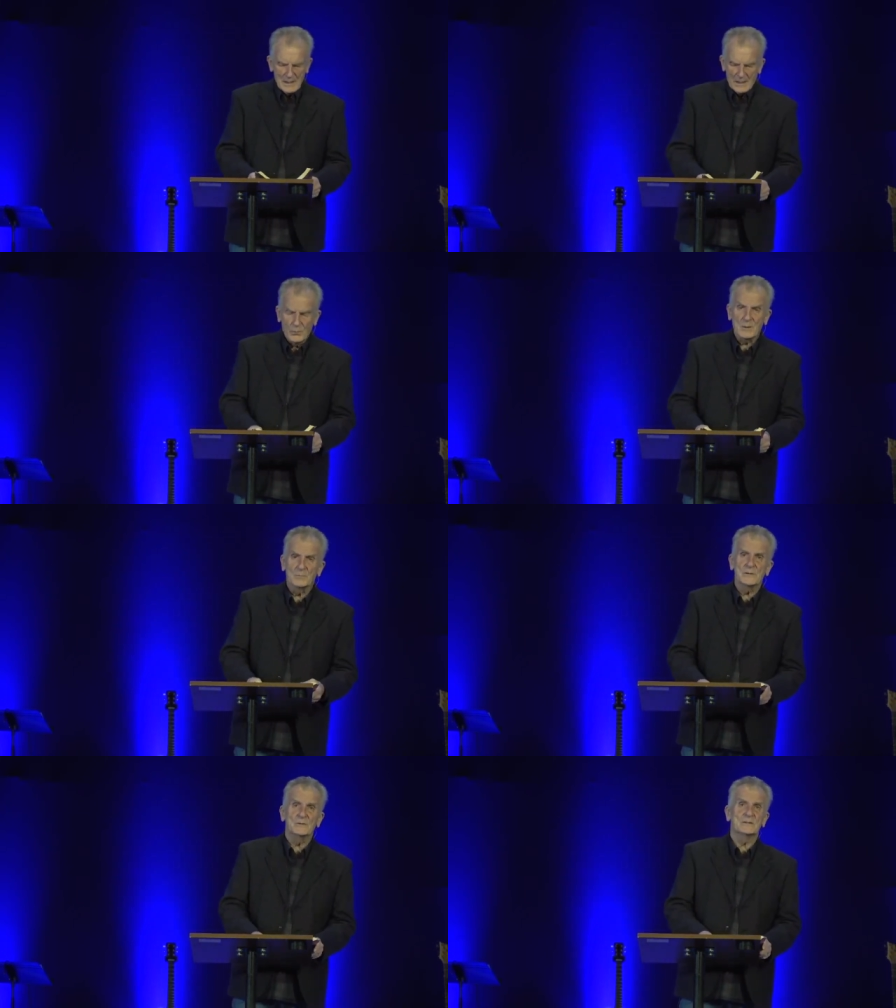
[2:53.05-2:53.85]
I want to
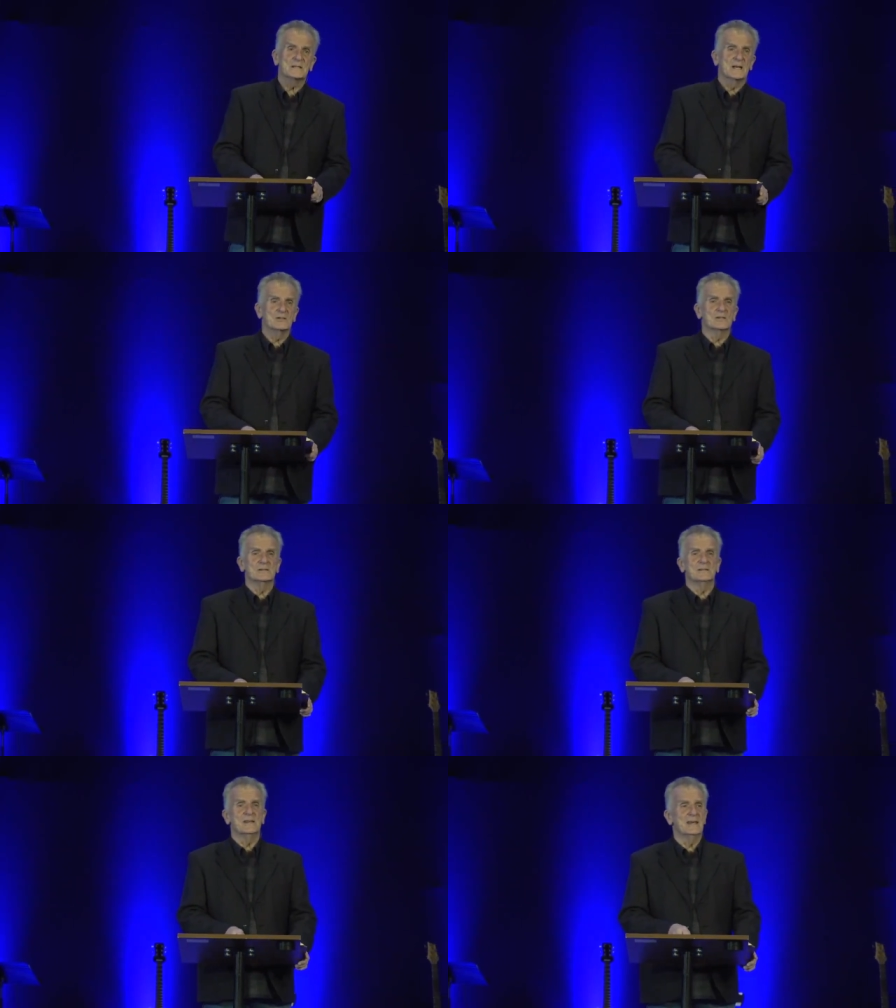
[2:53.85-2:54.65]
bring your attention
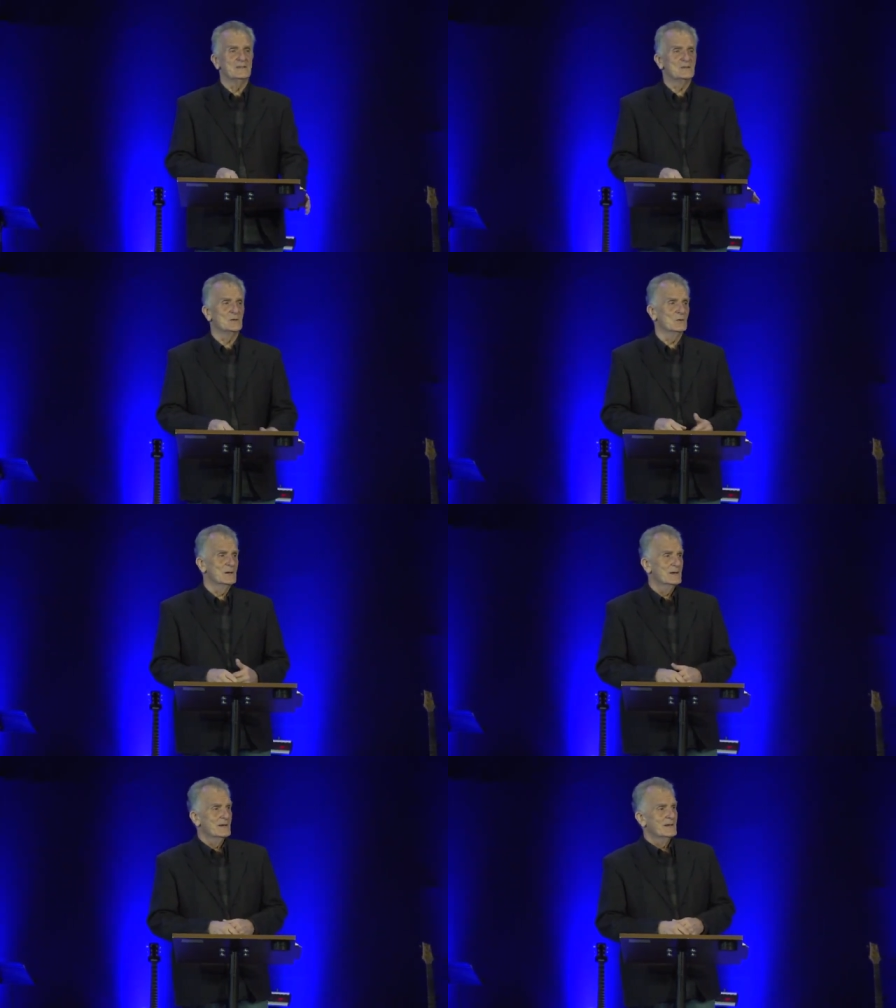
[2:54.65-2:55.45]
today to
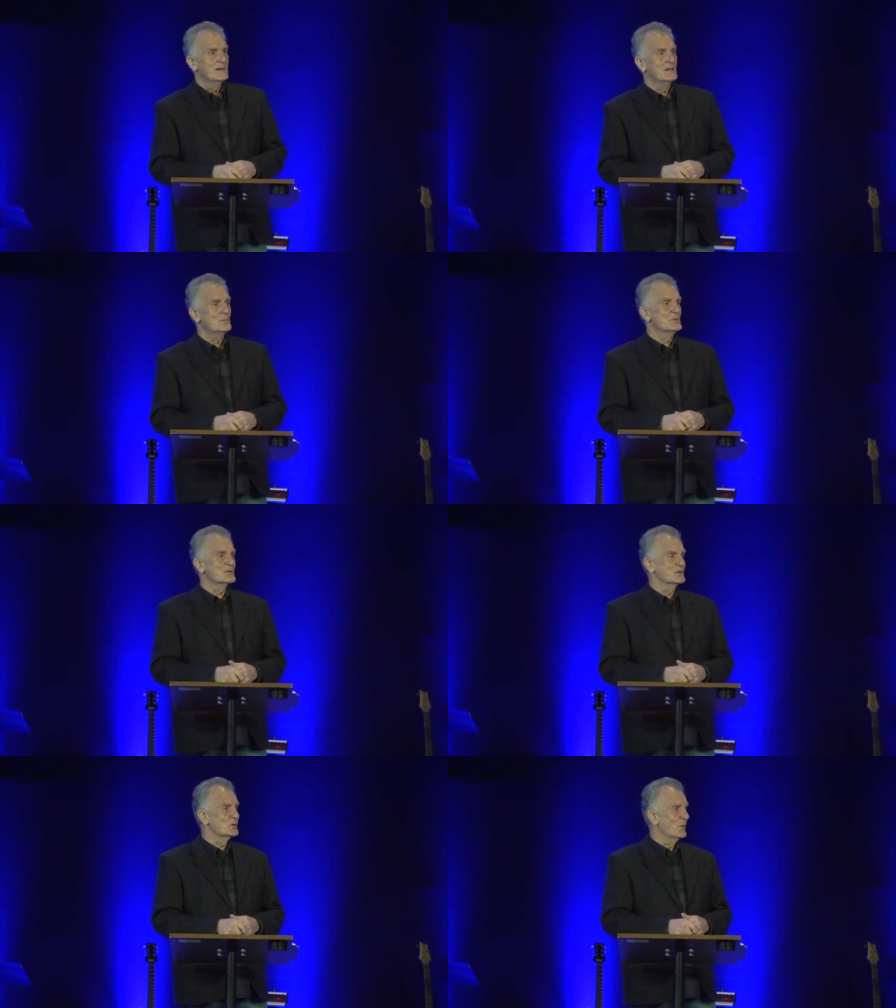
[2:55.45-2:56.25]
Hebrews,
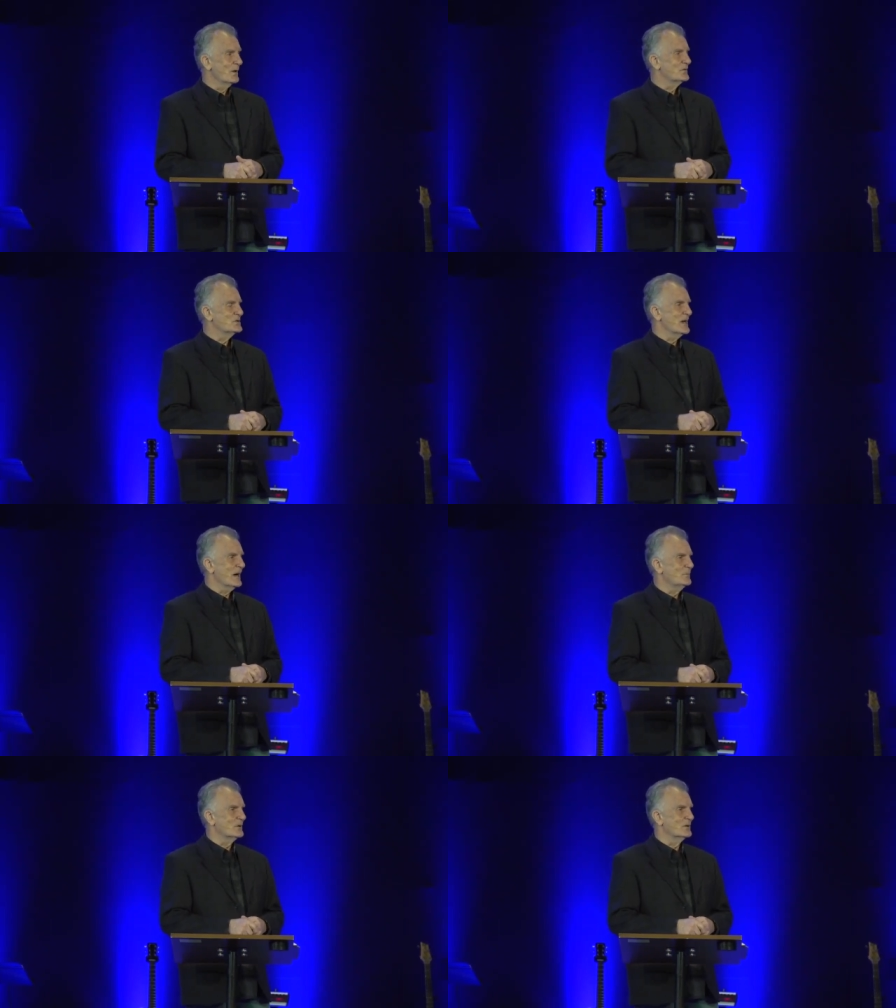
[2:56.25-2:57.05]
the 12th
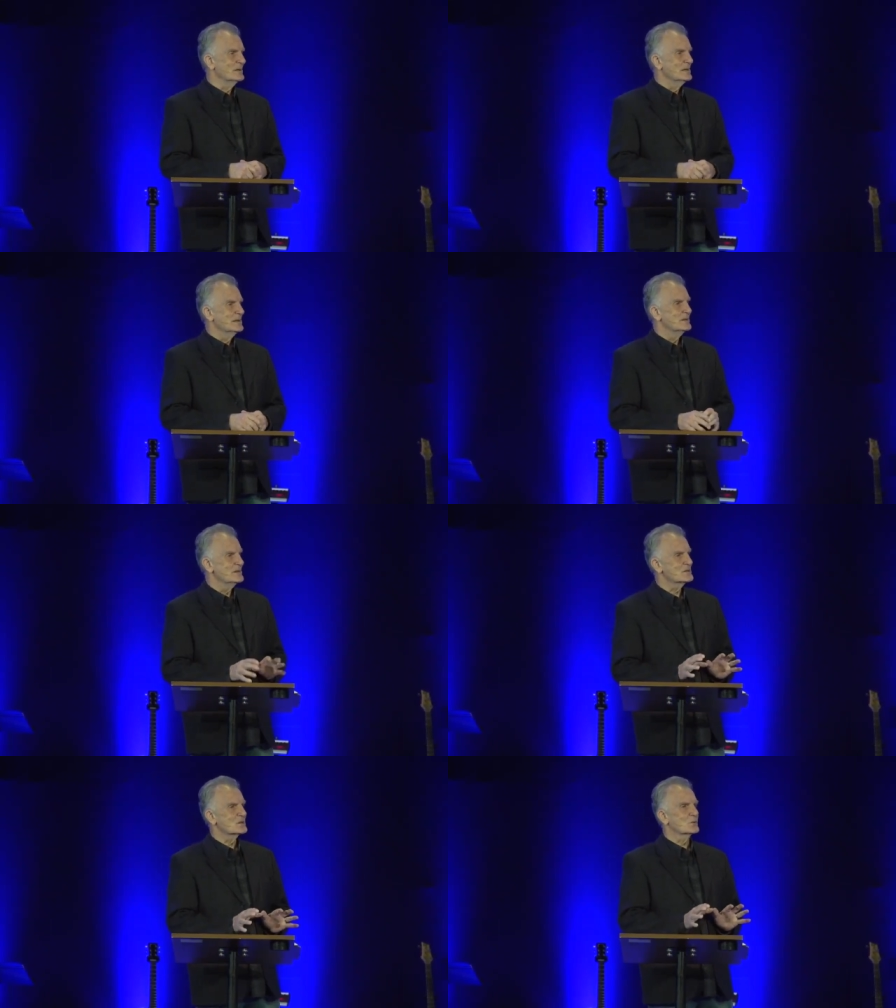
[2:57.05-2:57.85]
chapter.
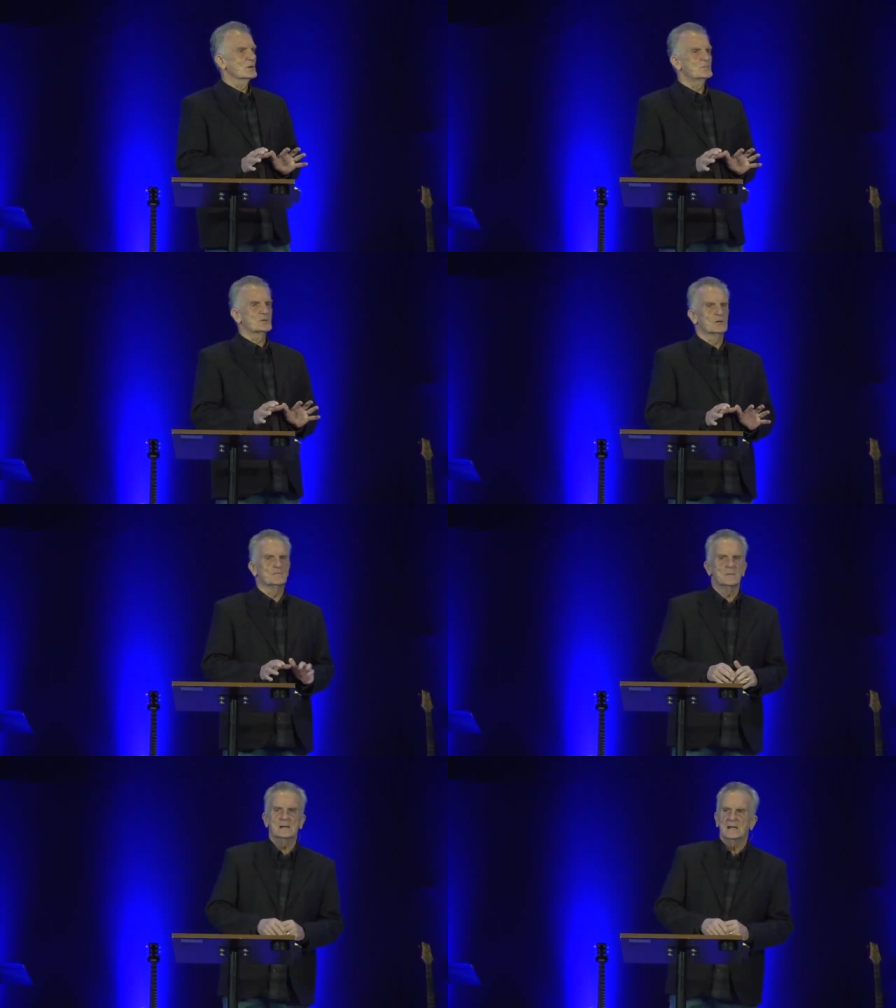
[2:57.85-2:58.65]
This scripture,
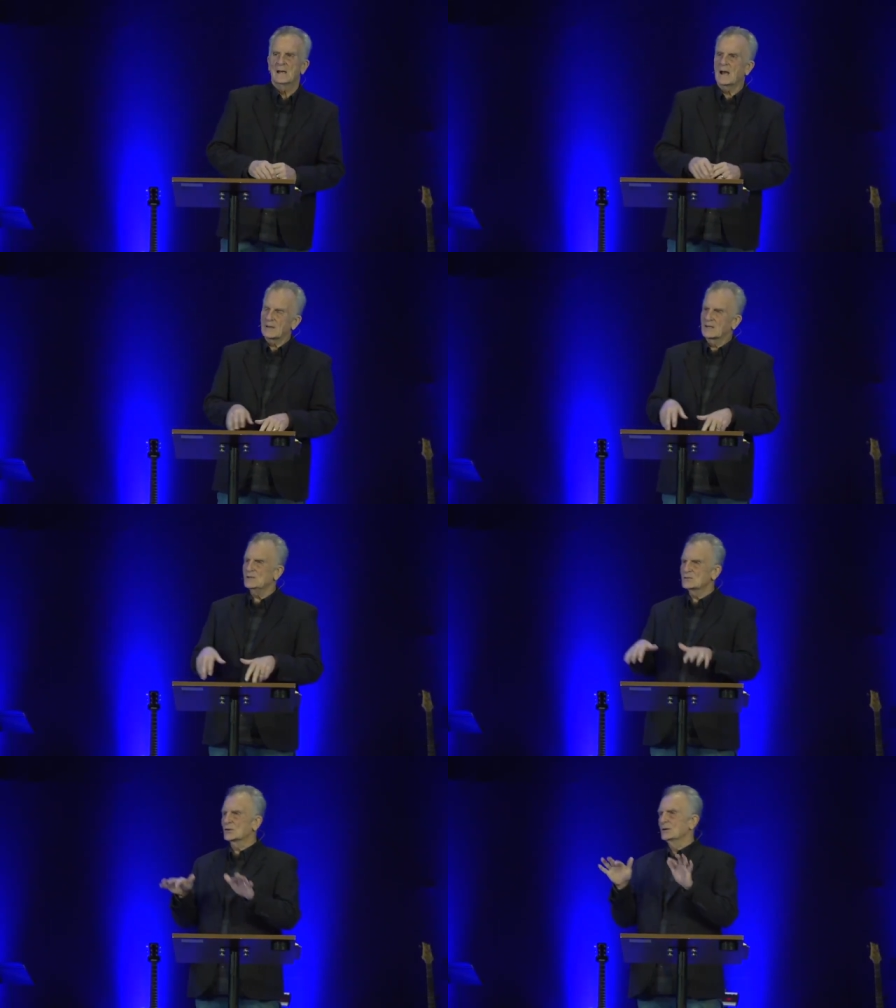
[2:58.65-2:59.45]
and can
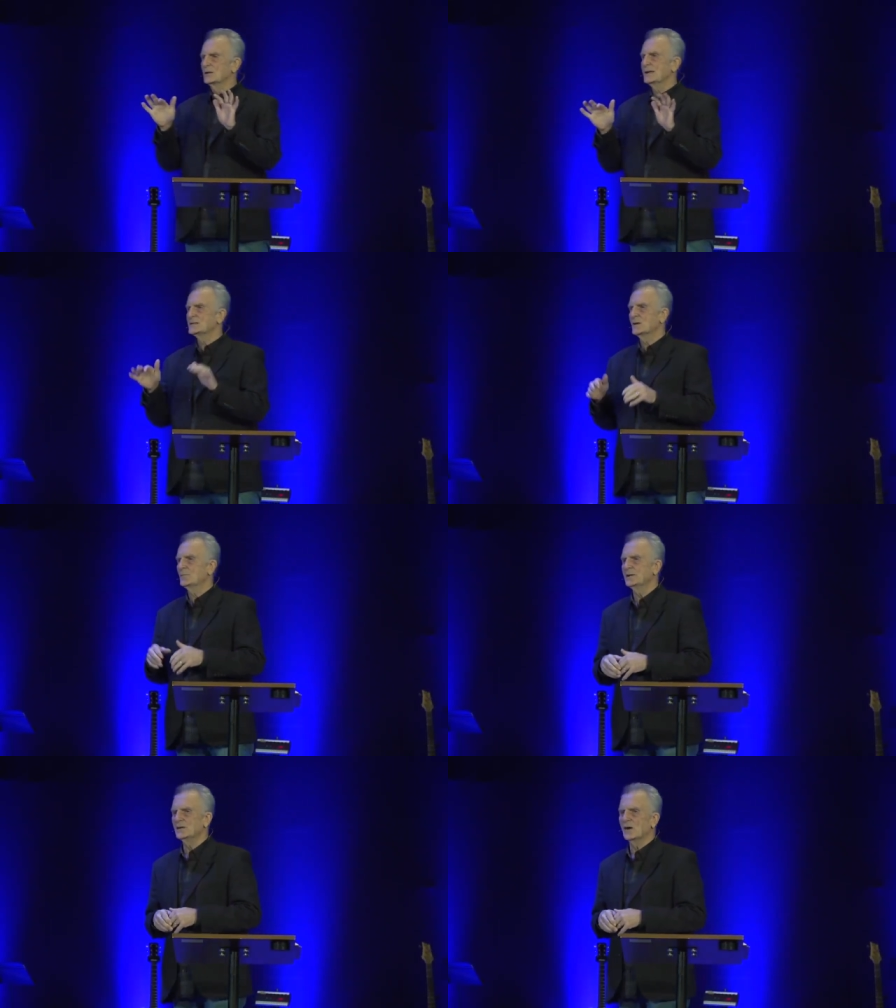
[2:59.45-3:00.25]
you turn the lights
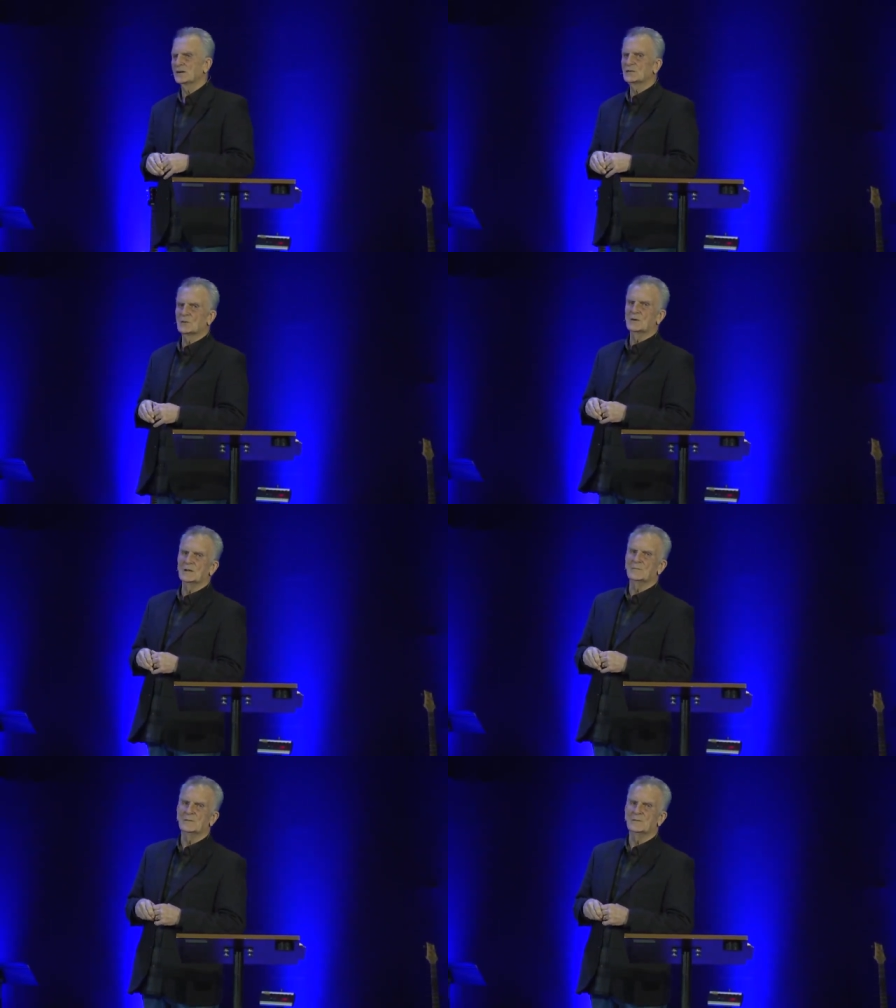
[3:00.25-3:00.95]
up in the auditorium?